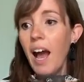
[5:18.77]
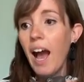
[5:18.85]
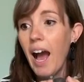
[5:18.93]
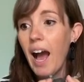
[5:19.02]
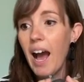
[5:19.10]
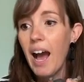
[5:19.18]

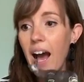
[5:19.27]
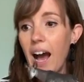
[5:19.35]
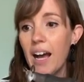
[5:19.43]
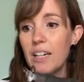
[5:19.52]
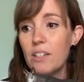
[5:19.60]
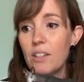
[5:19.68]

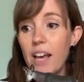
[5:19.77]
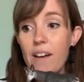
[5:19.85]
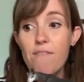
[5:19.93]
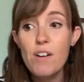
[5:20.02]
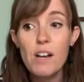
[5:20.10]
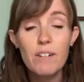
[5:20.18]
And their
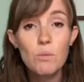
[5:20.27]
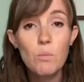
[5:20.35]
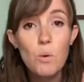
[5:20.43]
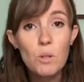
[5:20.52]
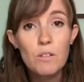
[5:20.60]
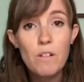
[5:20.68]
fur is
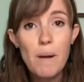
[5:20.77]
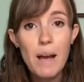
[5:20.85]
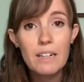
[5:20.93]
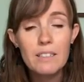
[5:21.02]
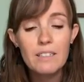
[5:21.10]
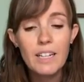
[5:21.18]
water
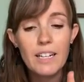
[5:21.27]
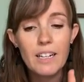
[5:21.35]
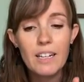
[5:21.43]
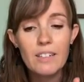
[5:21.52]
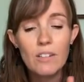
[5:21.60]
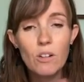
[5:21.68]
repellent. It
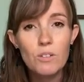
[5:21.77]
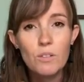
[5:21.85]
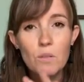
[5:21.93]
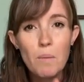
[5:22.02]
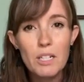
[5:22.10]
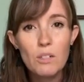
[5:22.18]
has lots of
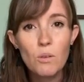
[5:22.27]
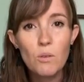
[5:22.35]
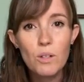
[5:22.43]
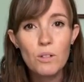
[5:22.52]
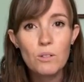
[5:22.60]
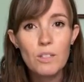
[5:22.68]
special
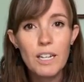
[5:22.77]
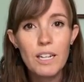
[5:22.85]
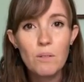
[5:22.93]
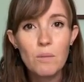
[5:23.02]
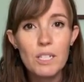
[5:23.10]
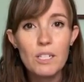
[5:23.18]
oils in
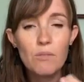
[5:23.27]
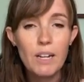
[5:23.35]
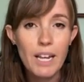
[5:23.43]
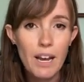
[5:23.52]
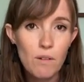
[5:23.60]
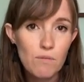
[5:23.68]
it, which is
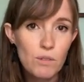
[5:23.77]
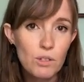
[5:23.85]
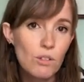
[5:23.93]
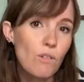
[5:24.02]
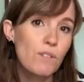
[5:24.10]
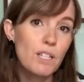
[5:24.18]
really helpful
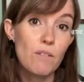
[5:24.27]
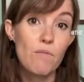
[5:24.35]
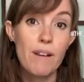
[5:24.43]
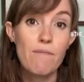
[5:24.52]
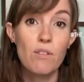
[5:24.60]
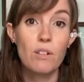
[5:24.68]
because obviously
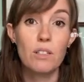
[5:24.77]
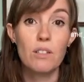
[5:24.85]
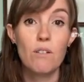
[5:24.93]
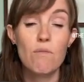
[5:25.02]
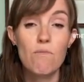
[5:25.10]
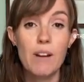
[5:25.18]
rainforests
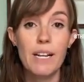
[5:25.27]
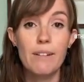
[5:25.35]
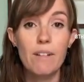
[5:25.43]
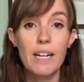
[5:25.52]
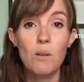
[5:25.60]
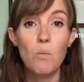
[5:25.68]
are a really,
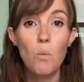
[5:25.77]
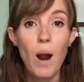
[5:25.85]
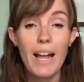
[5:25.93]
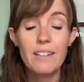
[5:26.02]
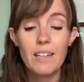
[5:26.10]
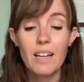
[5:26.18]
really
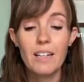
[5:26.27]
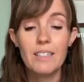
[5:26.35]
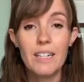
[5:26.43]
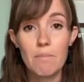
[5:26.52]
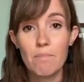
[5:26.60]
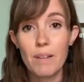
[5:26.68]
wet and
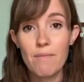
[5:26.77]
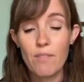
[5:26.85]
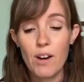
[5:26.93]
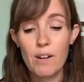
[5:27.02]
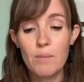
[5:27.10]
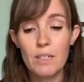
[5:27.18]
damp
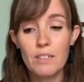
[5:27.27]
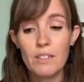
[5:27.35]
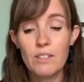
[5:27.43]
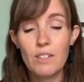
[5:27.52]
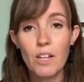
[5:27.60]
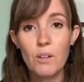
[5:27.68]
environment,
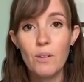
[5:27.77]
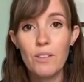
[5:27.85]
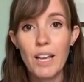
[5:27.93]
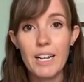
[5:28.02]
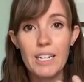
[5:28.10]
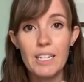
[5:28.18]
and so
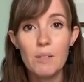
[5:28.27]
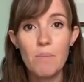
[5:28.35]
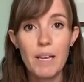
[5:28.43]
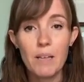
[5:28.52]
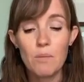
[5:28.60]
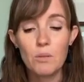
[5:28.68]
they need to
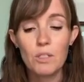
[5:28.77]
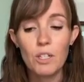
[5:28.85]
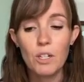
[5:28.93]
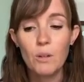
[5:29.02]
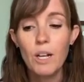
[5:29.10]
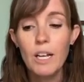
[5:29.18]
be able
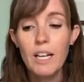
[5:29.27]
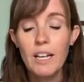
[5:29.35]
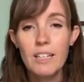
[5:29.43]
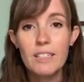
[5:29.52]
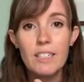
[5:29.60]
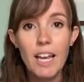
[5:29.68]
to
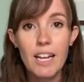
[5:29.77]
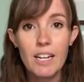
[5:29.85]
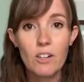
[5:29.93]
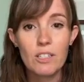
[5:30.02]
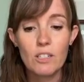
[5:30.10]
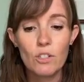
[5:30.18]
stay
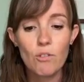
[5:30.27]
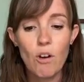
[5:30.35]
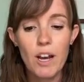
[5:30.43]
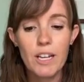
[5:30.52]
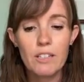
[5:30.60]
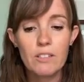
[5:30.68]
nice and
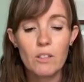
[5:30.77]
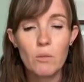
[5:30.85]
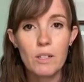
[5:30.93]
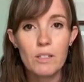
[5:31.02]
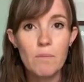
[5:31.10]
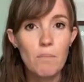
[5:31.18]
dry, because
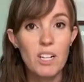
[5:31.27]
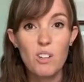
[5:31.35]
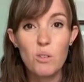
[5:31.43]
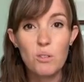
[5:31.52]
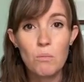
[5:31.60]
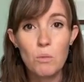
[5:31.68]
otherwise it might
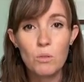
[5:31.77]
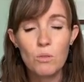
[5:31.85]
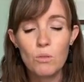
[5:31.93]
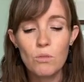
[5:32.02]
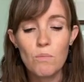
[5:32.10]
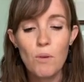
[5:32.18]
cause them all
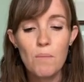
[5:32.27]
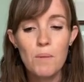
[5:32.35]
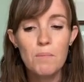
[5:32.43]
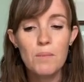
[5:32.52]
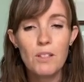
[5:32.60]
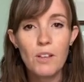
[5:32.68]
sorts of
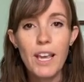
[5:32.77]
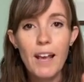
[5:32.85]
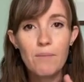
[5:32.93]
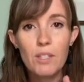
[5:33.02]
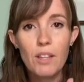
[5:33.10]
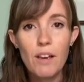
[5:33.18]
problems.
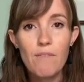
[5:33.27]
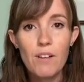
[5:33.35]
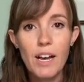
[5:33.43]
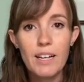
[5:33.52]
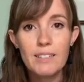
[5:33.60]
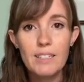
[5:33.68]
So their
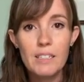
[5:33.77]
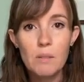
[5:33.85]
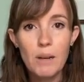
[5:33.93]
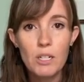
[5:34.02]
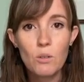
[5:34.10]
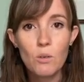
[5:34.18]
fur has these
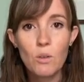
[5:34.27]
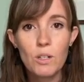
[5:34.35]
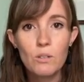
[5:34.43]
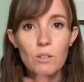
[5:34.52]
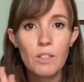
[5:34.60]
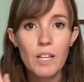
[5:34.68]
special
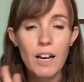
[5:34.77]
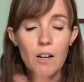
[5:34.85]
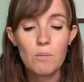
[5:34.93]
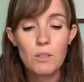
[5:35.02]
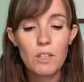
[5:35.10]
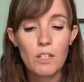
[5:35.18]
oils that
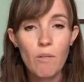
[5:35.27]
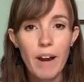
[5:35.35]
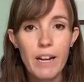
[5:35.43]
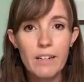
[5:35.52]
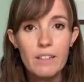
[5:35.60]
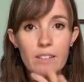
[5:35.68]
helps the
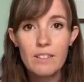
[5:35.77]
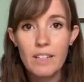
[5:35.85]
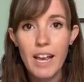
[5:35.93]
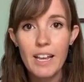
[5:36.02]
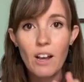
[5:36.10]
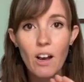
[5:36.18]
rain
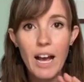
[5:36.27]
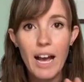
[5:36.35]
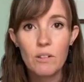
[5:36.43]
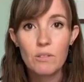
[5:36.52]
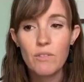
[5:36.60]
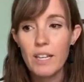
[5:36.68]
stay
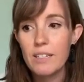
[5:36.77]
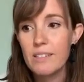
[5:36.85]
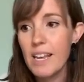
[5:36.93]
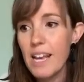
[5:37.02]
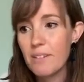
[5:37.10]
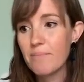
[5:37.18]
out of their
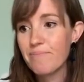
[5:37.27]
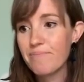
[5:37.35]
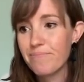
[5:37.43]
skin.